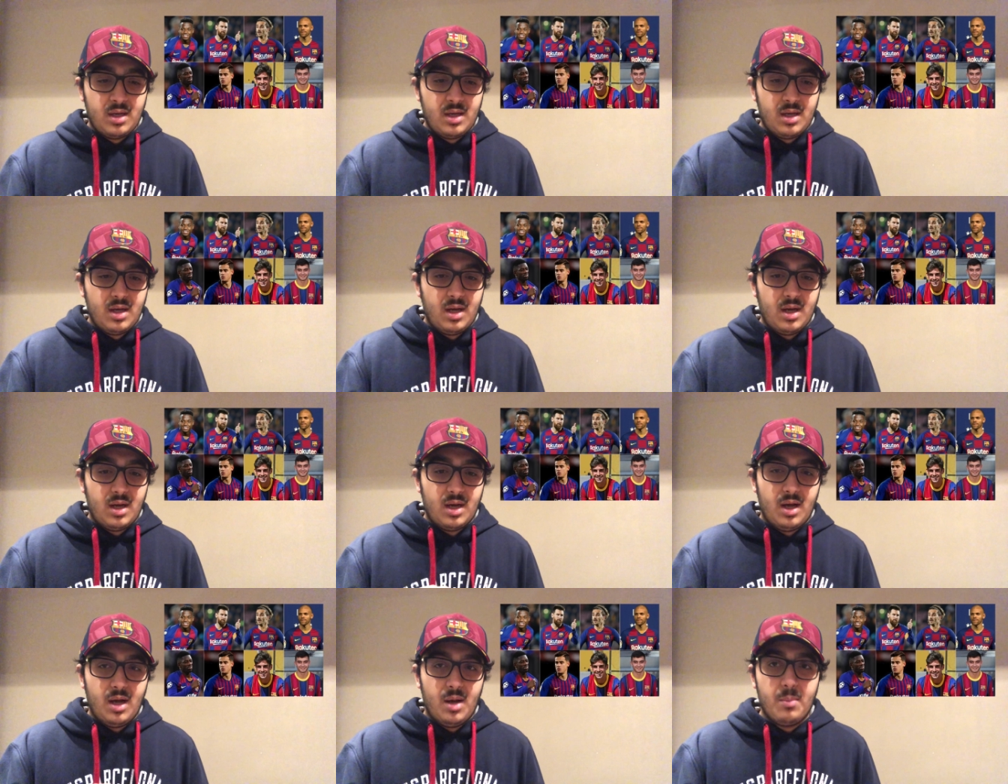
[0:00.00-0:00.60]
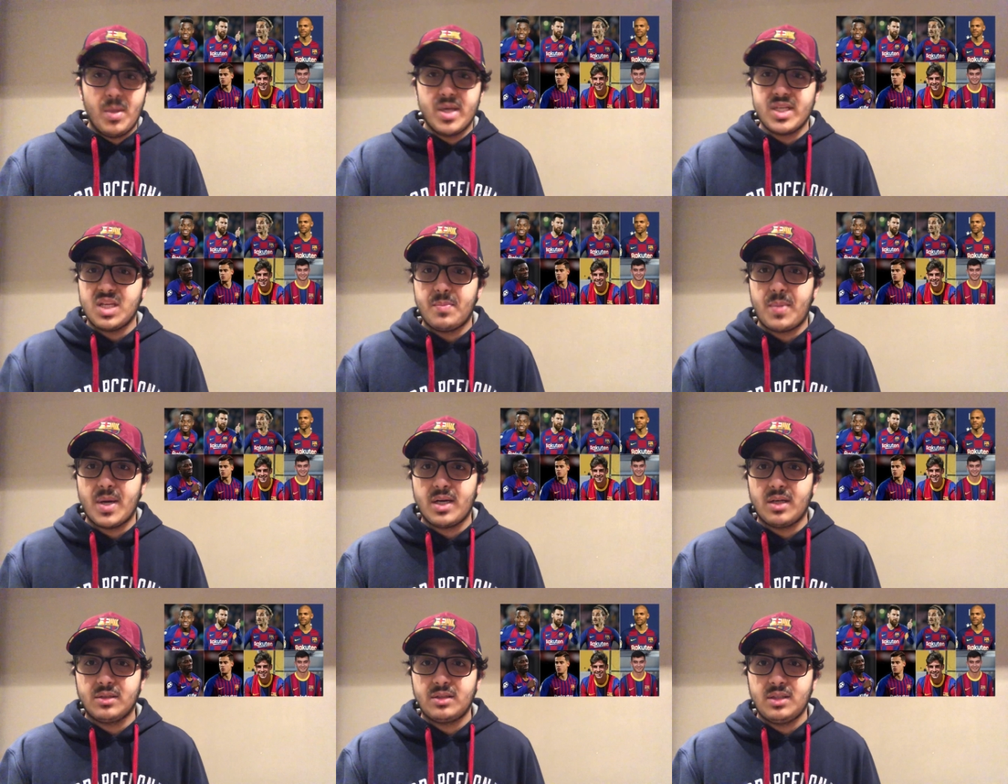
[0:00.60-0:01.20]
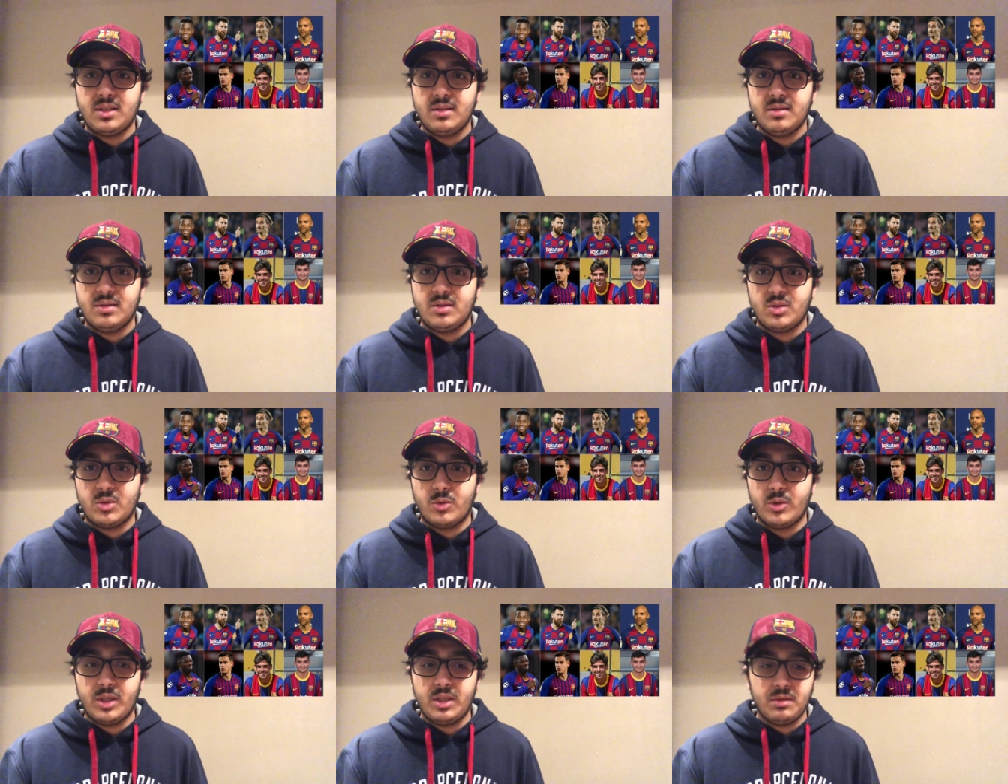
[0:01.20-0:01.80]
Messi penalty,
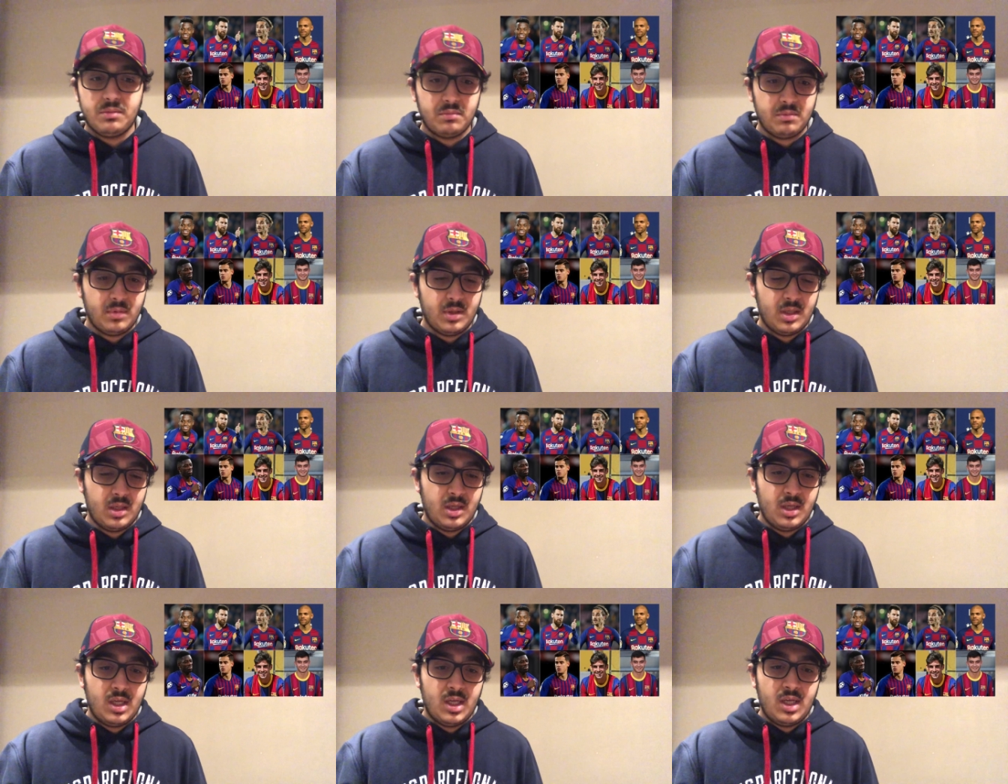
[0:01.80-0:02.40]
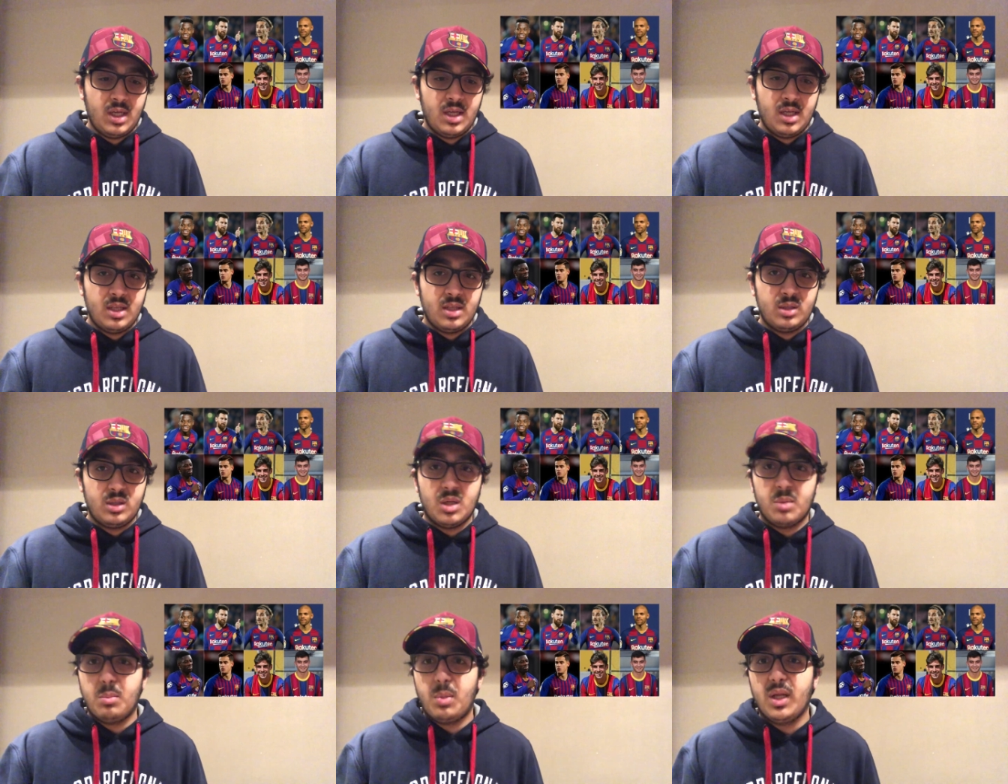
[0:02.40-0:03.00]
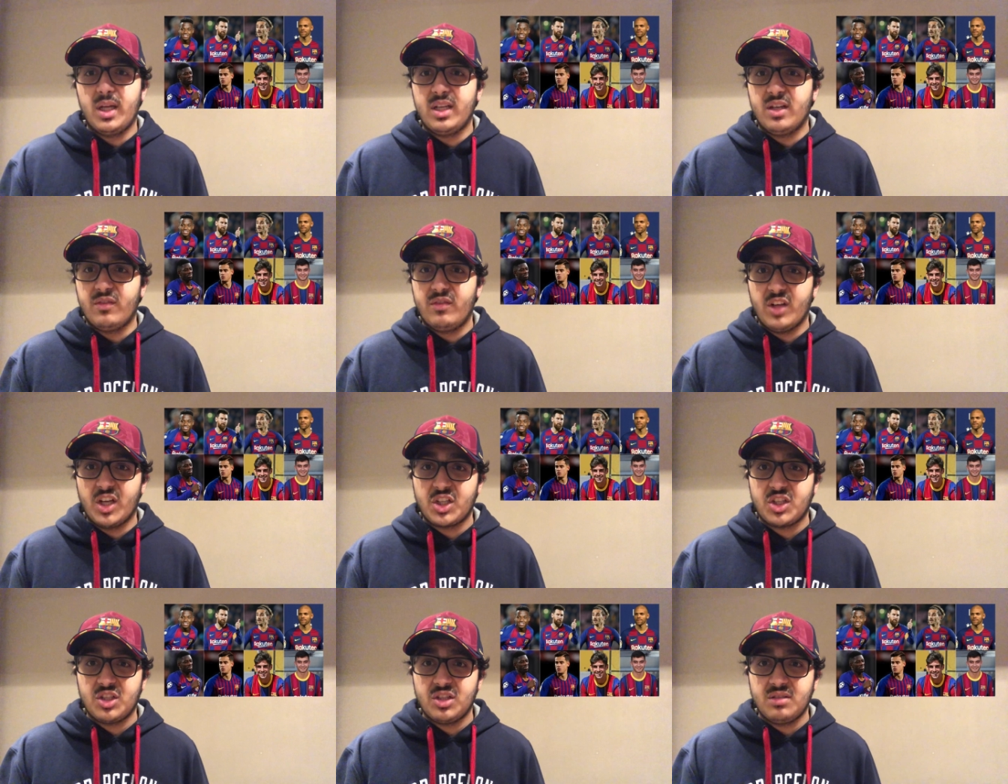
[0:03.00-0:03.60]
Turin. Dembele
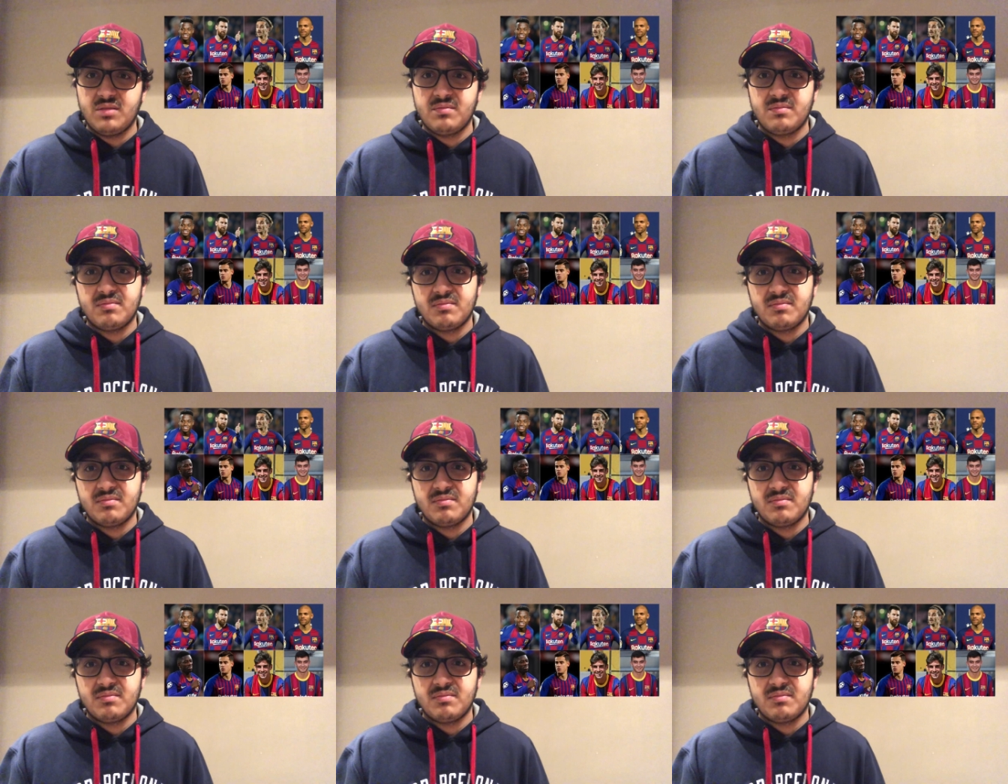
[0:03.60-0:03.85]
deflection.